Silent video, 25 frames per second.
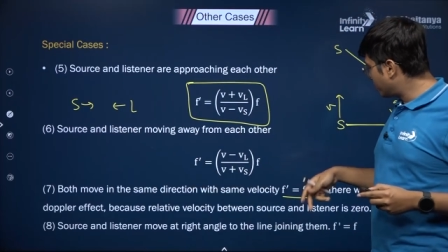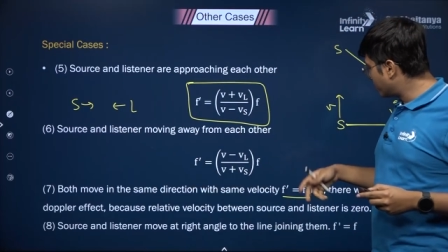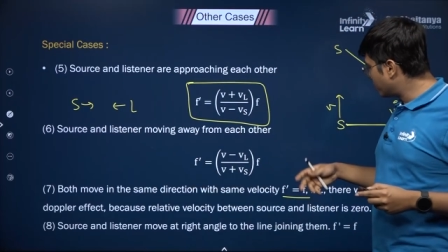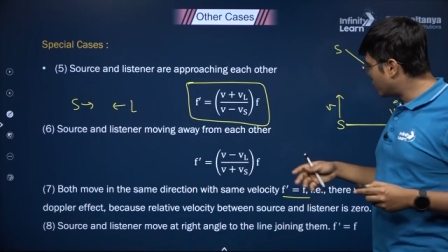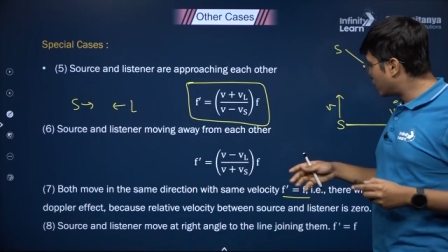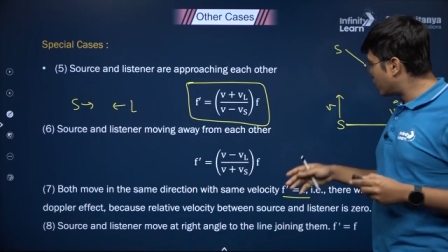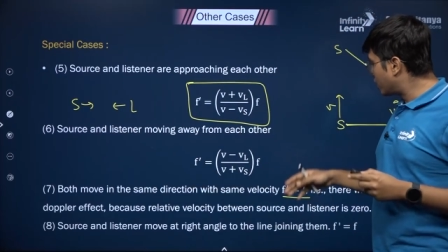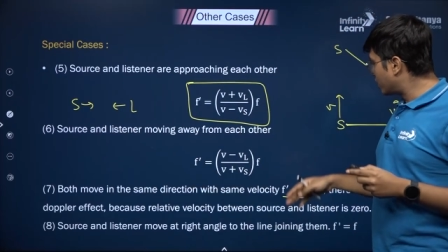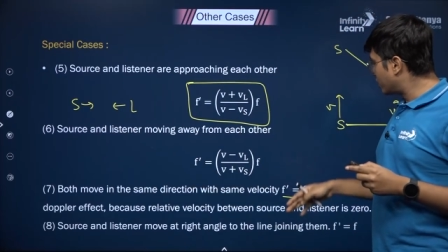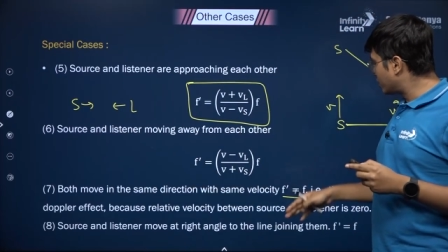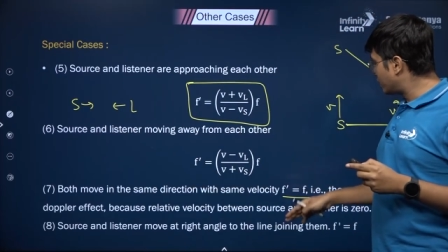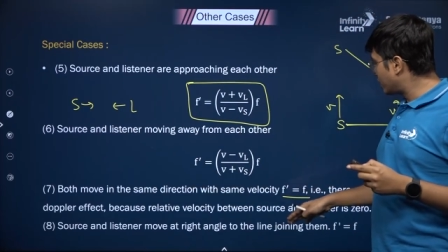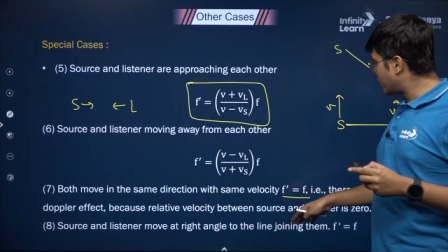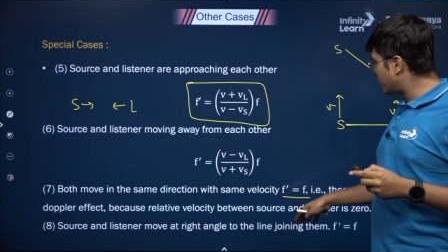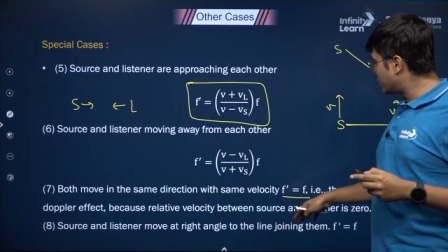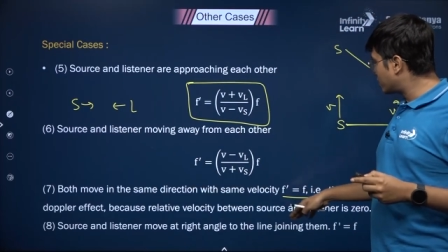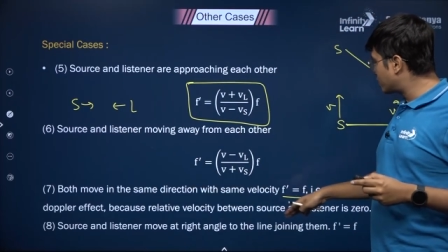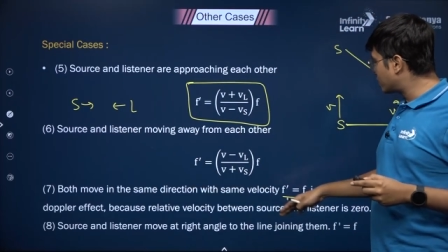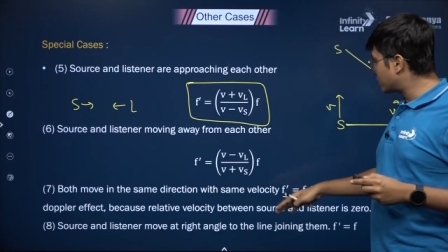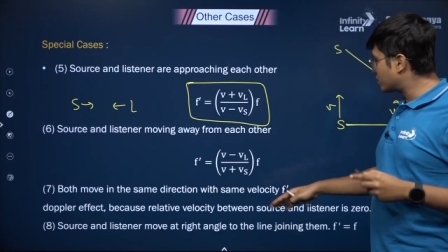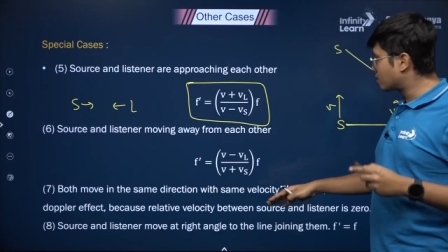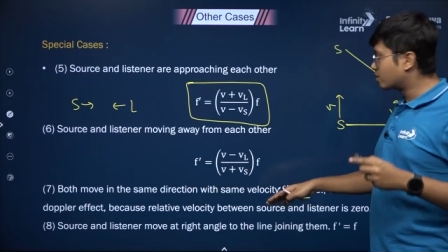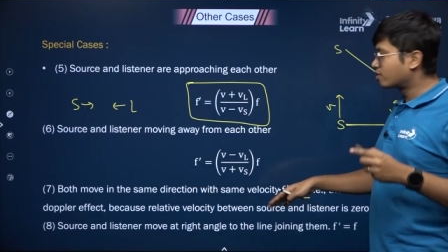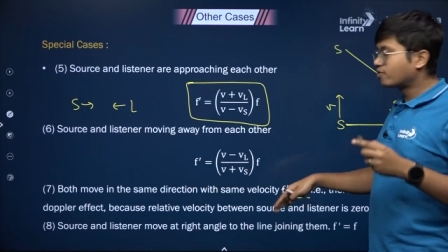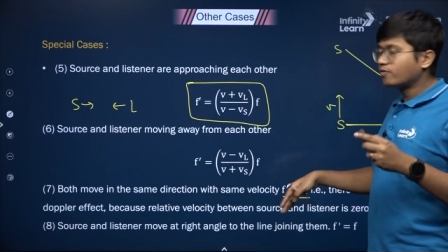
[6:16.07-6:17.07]
uh,
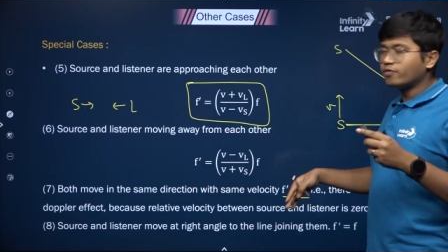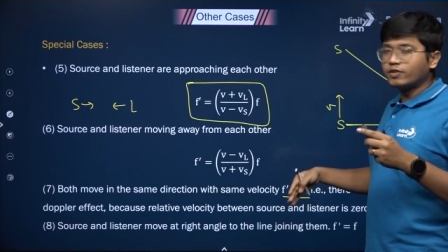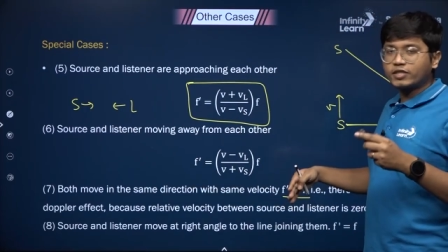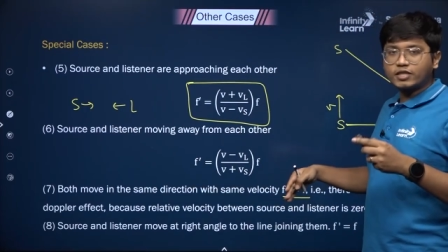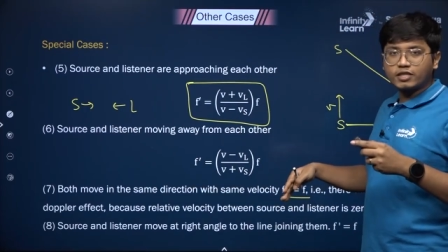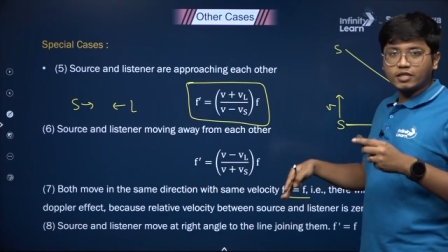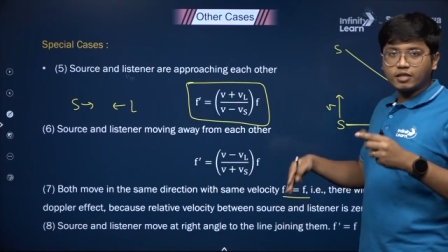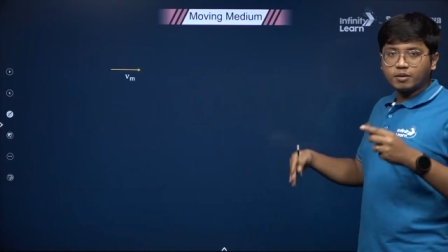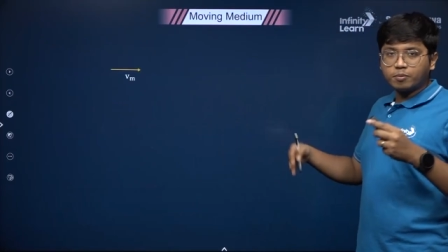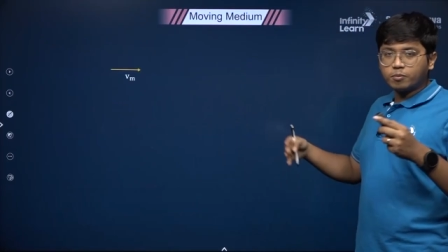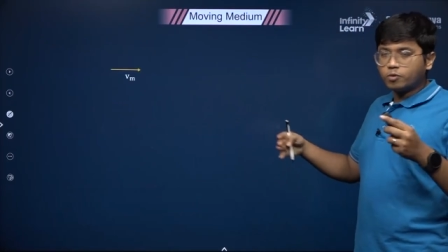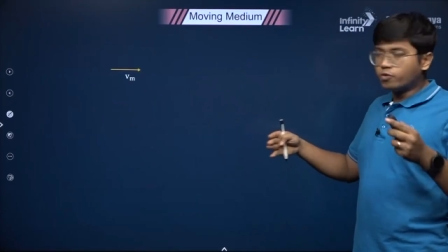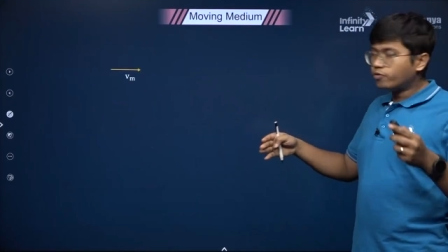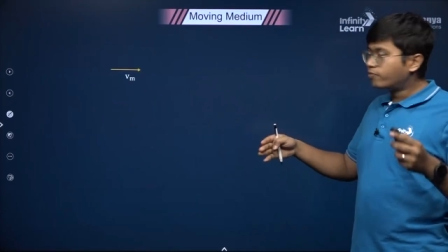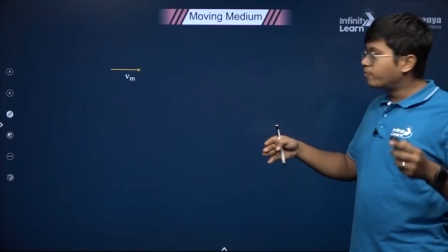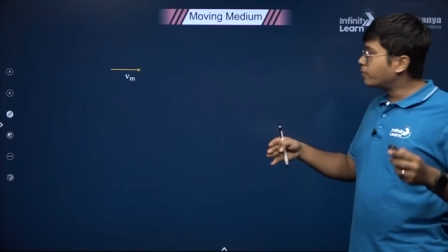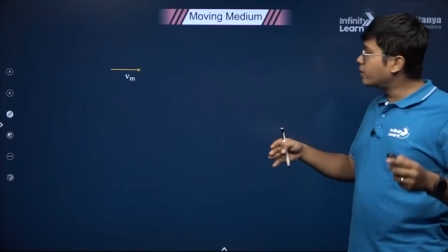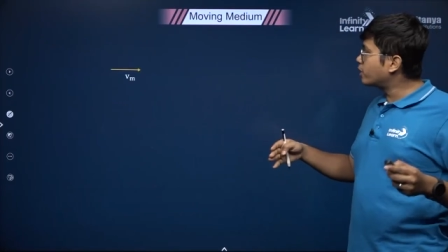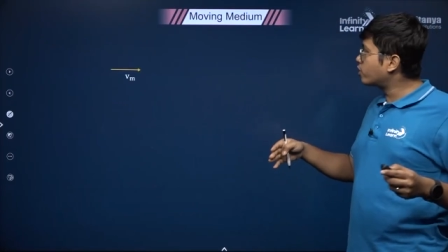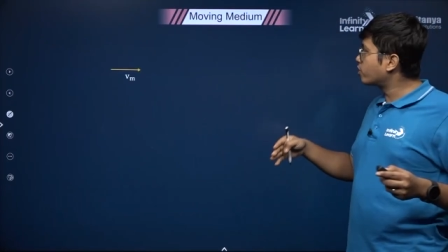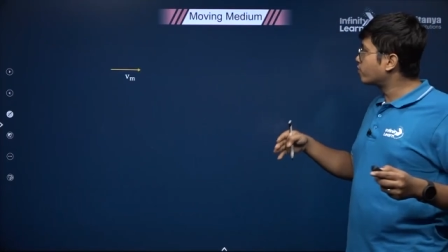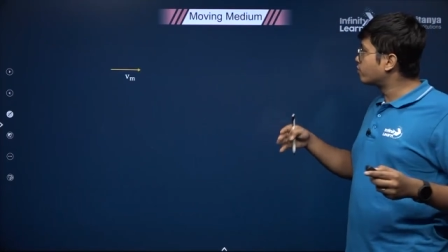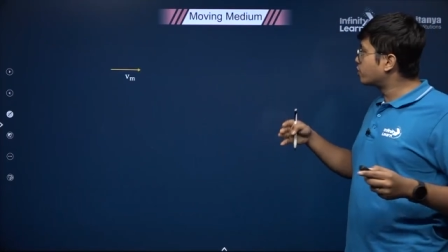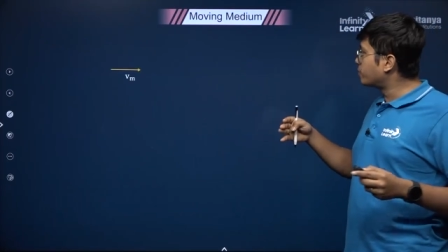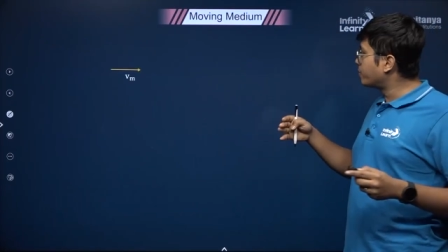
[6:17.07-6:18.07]
there's with the
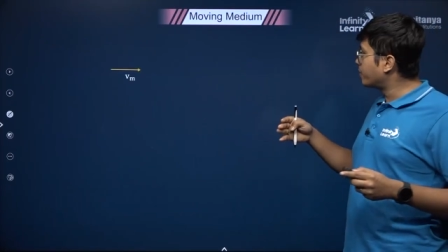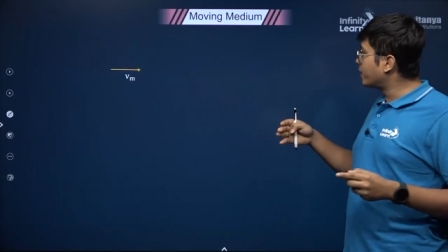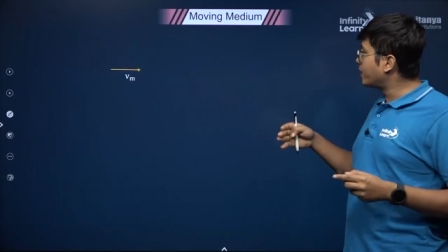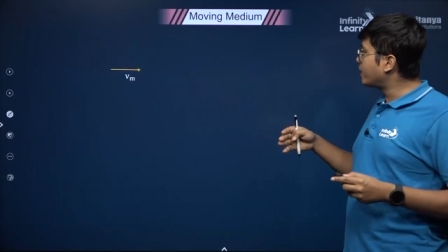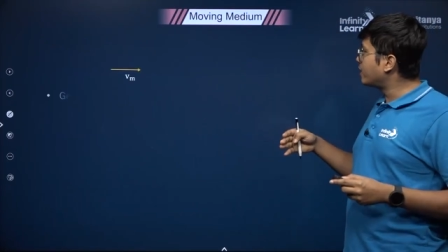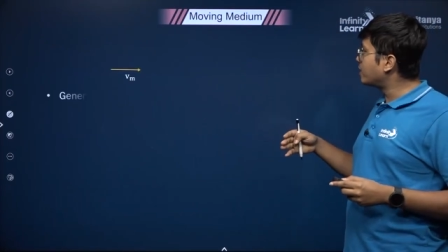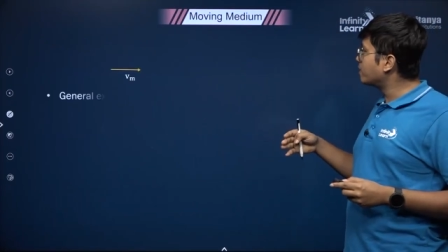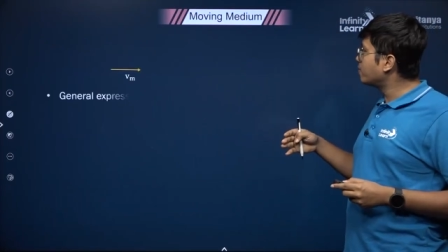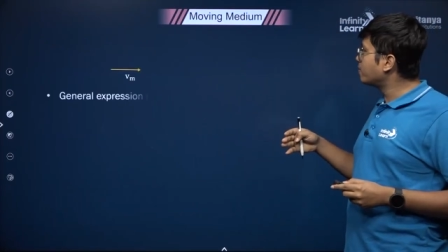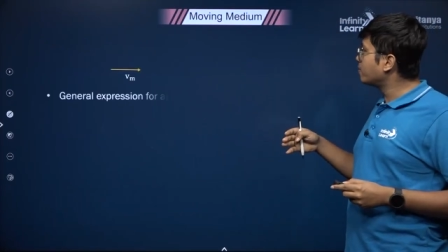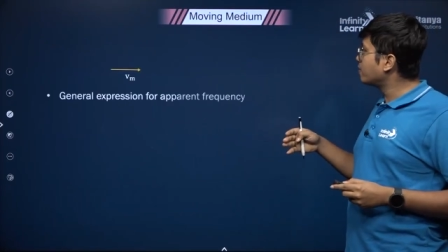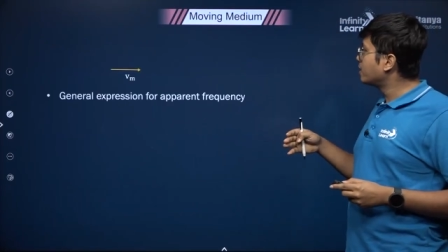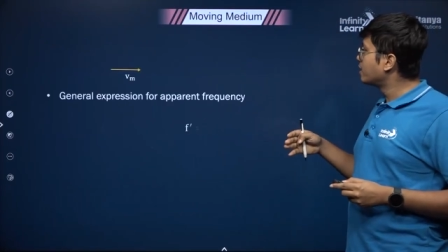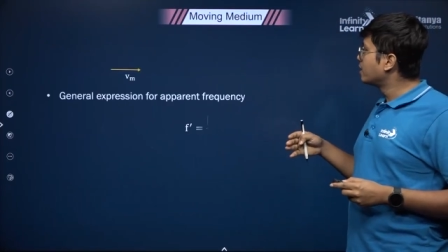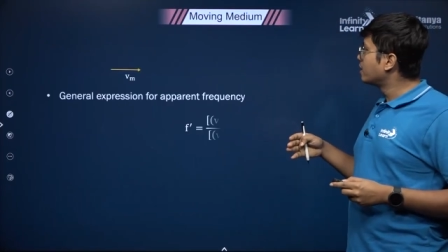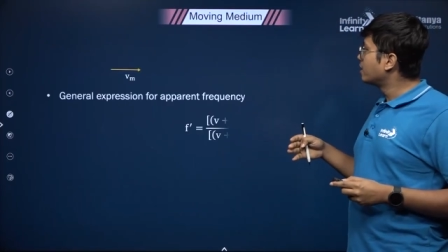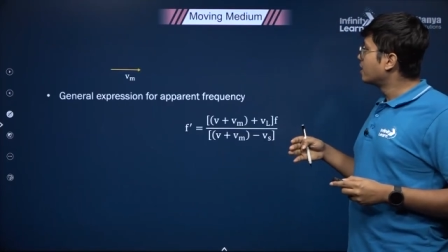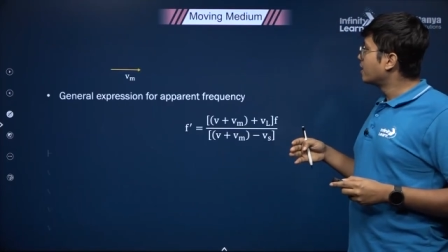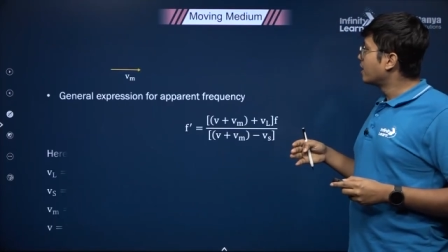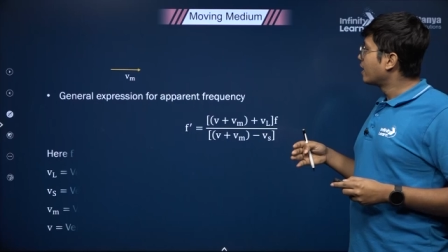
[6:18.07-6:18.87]
movement of the medium.